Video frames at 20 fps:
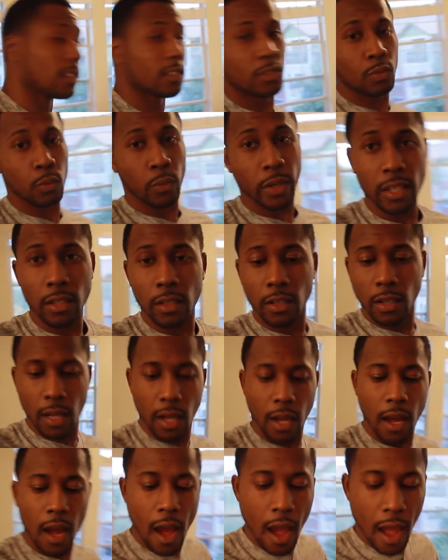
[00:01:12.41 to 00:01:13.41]
this weather.
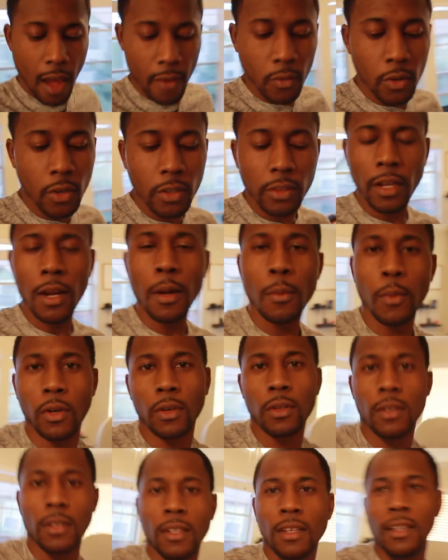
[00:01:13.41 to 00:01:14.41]
I have on a
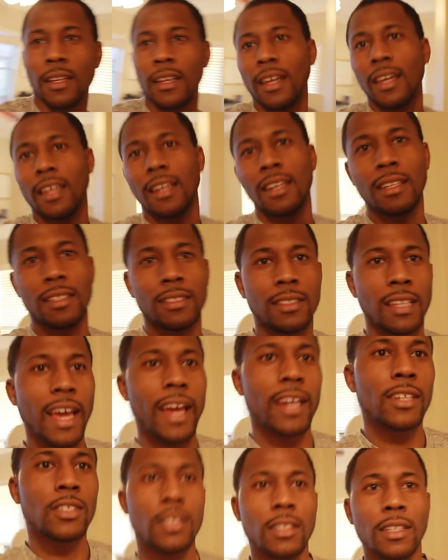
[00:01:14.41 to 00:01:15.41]
thermal, and it is
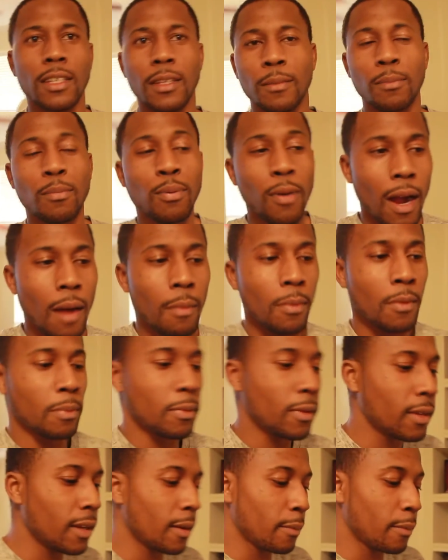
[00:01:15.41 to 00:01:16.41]
actually probably